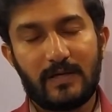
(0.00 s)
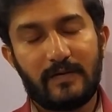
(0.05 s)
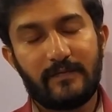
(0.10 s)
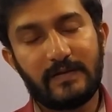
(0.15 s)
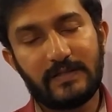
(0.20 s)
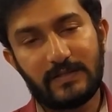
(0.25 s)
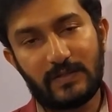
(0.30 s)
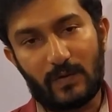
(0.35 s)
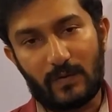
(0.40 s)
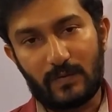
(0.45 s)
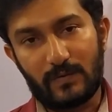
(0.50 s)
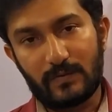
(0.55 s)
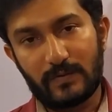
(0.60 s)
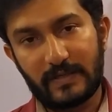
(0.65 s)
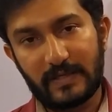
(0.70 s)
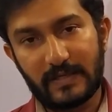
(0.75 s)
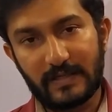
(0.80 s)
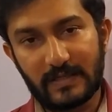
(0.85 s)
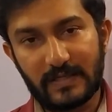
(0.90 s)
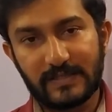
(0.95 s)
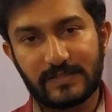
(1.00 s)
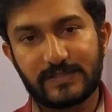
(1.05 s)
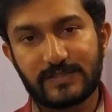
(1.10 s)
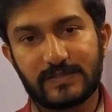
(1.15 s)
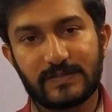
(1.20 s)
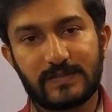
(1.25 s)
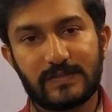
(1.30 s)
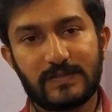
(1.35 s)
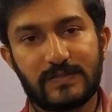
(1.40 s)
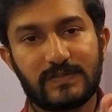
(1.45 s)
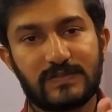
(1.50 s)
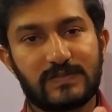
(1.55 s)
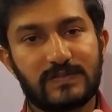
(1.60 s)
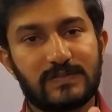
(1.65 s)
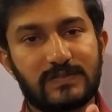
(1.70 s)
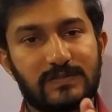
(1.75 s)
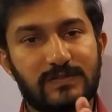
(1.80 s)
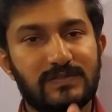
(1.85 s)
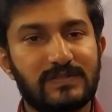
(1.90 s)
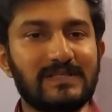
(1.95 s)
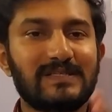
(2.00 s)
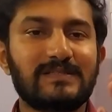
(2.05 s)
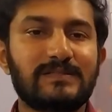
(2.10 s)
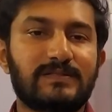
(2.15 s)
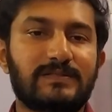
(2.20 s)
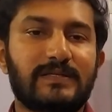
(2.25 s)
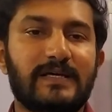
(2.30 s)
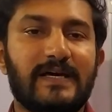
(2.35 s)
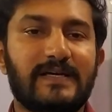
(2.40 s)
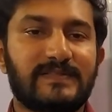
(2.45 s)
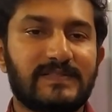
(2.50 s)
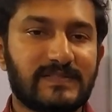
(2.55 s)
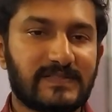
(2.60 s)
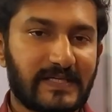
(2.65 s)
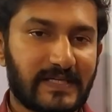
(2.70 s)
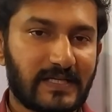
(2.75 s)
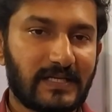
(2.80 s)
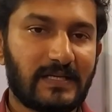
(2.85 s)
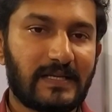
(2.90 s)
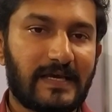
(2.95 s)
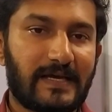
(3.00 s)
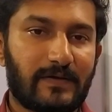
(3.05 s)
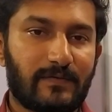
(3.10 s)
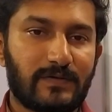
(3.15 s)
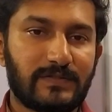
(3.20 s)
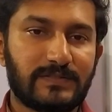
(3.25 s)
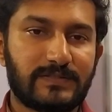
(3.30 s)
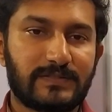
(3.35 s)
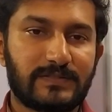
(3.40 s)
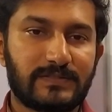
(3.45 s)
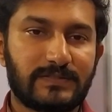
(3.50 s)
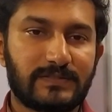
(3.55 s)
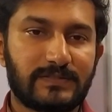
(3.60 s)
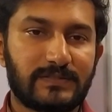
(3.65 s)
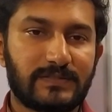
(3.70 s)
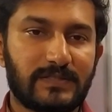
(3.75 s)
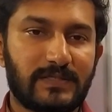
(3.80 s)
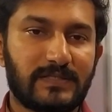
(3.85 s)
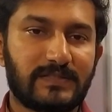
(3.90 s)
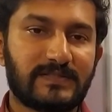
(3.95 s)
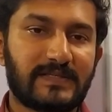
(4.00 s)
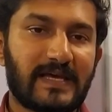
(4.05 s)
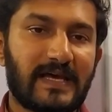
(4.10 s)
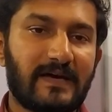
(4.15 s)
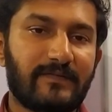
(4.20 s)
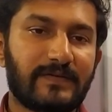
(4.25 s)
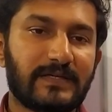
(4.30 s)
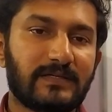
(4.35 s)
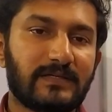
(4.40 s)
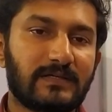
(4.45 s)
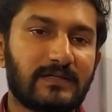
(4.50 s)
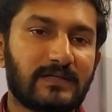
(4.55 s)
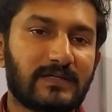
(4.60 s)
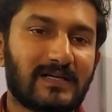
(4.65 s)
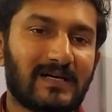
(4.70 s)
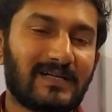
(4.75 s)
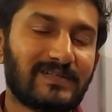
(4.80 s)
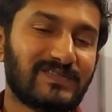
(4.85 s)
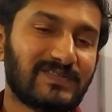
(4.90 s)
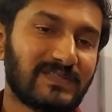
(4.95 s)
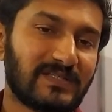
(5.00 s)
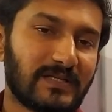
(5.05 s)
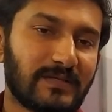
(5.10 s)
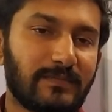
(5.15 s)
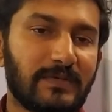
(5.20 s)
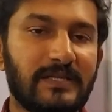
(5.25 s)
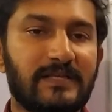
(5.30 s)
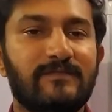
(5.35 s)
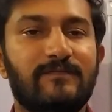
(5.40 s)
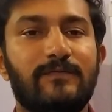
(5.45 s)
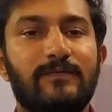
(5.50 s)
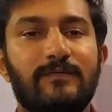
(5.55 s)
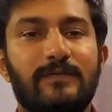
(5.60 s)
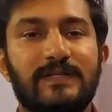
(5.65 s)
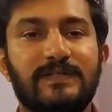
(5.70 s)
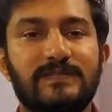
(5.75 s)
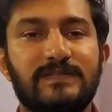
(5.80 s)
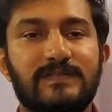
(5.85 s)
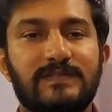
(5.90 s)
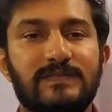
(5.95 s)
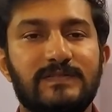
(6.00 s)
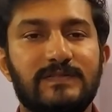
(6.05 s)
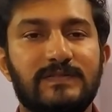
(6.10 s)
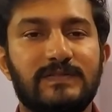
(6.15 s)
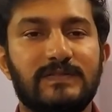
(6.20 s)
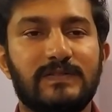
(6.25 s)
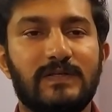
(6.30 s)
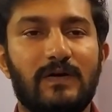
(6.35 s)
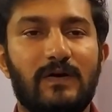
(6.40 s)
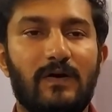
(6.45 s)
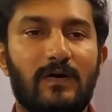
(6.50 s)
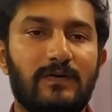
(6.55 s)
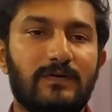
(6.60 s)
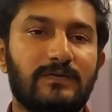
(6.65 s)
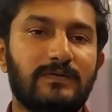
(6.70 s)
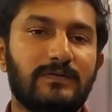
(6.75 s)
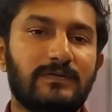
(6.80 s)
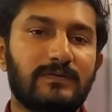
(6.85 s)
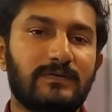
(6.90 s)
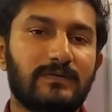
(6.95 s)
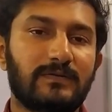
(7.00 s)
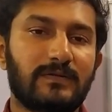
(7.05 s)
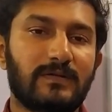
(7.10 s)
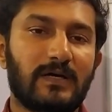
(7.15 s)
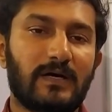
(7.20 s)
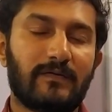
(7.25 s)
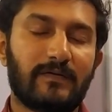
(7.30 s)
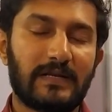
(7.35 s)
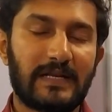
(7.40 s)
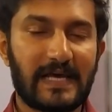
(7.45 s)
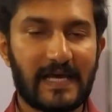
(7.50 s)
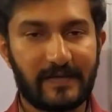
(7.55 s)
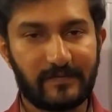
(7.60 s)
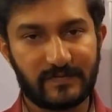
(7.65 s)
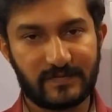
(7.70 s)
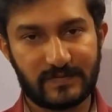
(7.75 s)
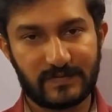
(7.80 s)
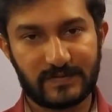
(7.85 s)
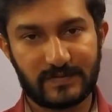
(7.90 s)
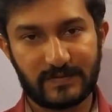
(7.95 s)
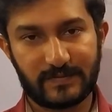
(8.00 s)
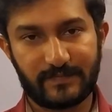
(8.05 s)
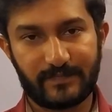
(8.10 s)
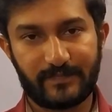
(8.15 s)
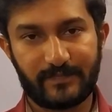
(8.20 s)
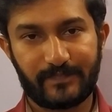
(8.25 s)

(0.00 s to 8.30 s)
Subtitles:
Even though English is treated as a second language, it's having considerable influence on our lives.